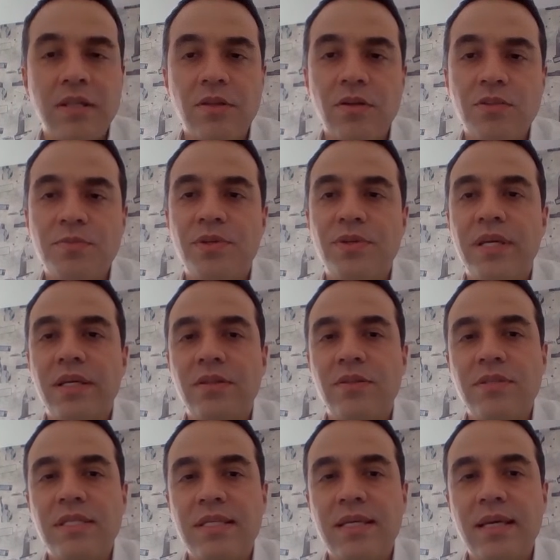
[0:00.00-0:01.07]

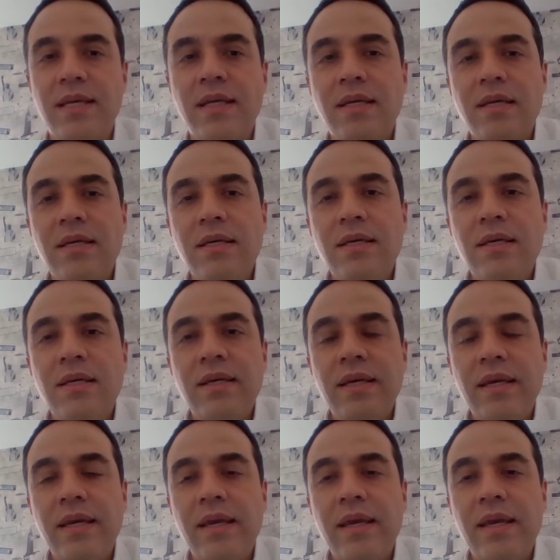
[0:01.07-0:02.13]
projects across the
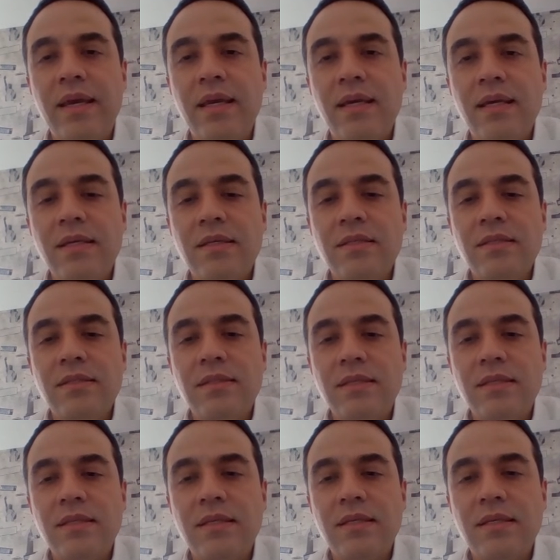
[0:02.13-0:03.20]
country.
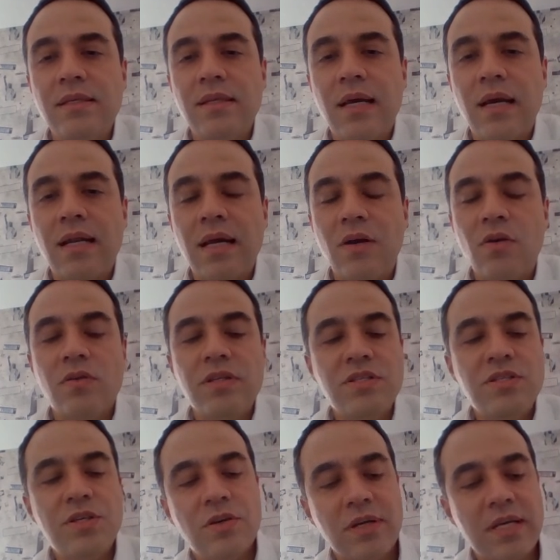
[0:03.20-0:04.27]
We need to
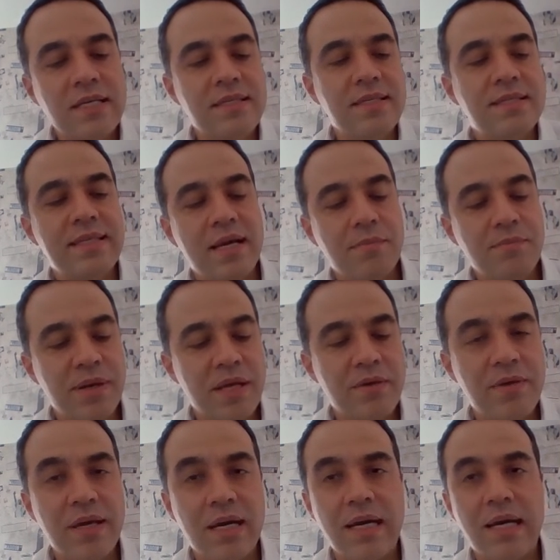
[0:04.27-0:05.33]
articulate the
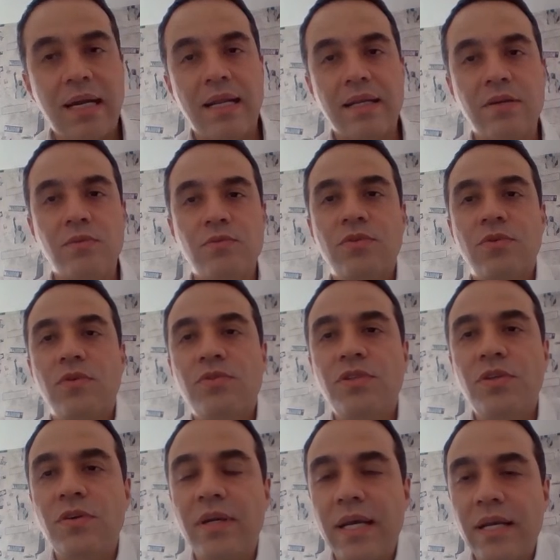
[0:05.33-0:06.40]
amount of
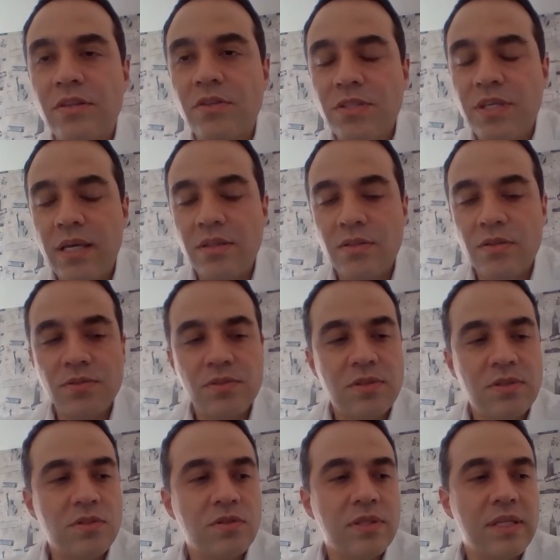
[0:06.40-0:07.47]
energy of
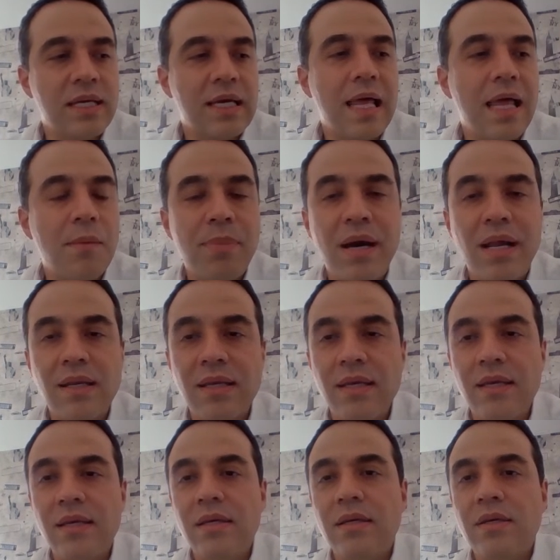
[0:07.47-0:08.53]
power and
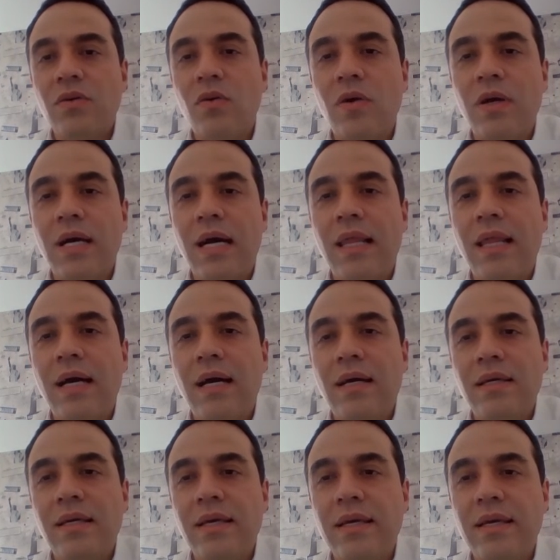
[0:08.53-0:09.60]
farms to
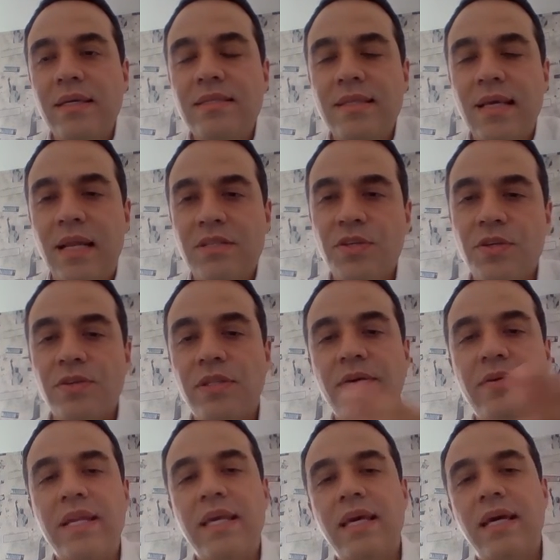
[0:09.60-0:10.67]
develop
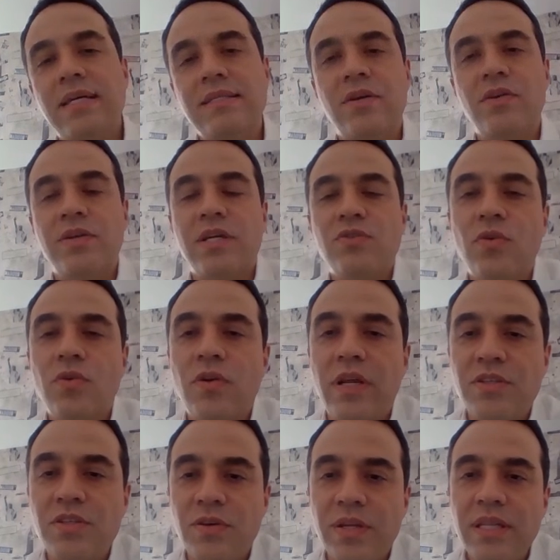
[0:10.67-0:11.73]
them.
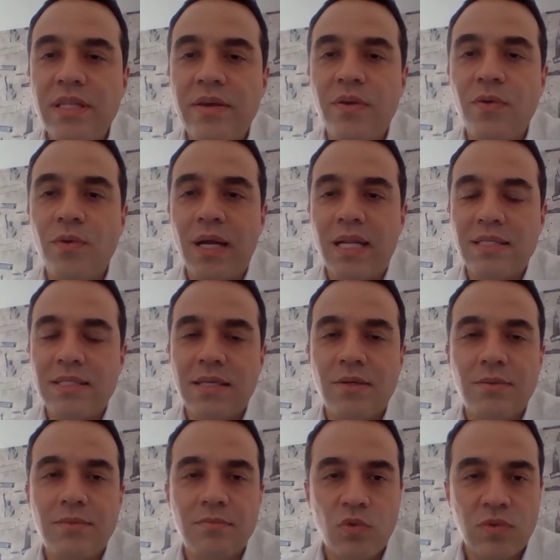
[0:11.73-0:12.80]
But
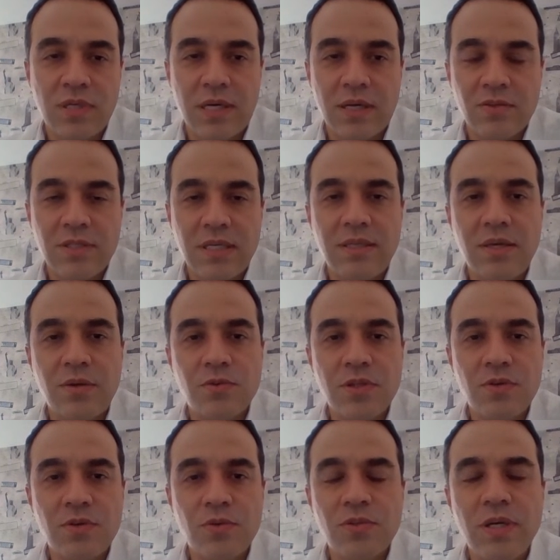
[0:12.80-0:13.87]
environmental and
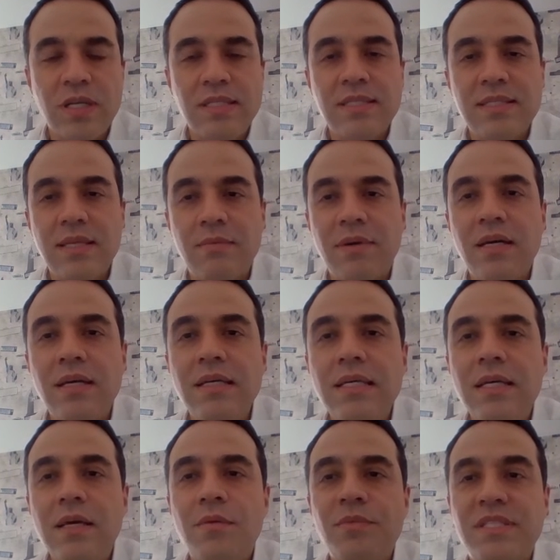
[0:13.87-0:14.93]

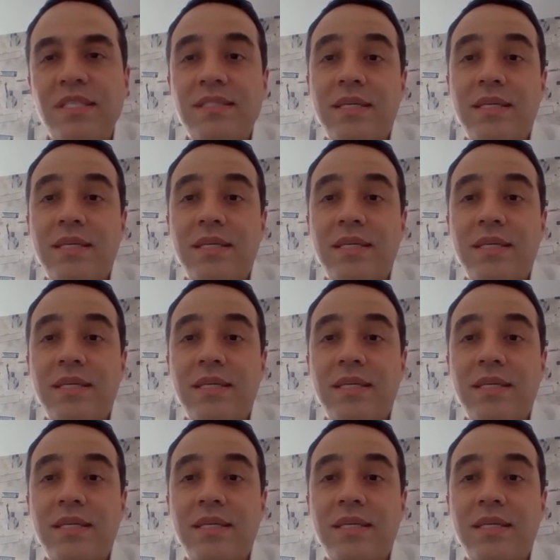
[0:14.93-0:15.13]
social